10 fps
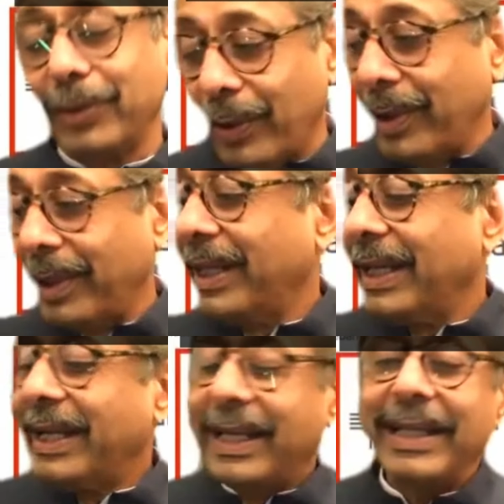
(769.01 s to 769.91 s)
So
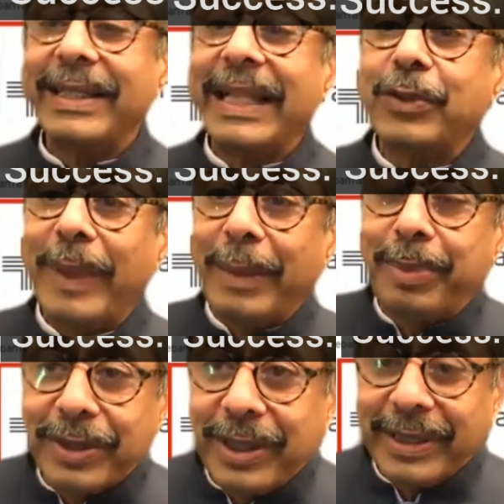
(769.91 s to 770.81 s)
that's my
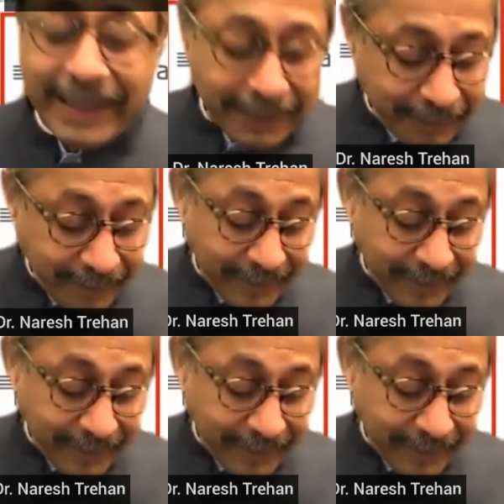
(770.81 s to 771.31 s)
personal thing.